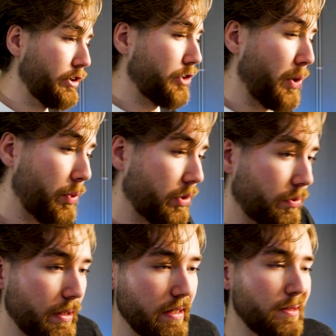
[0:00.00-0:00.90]
So we're
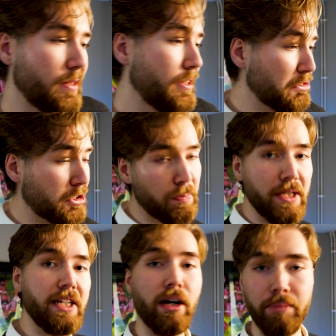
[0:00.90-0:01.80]
going to be
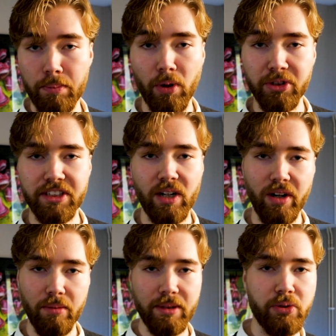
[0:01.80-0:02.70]
speeding up the process
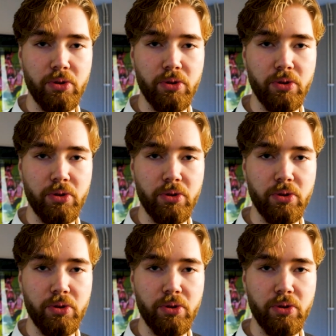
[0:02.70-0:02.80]
here a little bit,